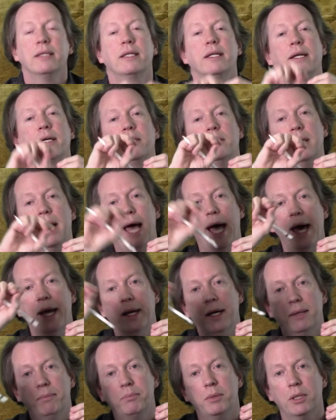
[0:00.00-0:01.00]
that I could add
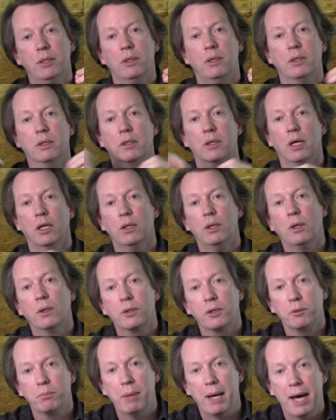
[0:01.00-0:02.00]
up along a
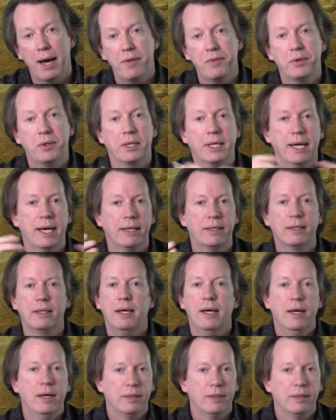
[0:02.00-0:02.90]
longer path to get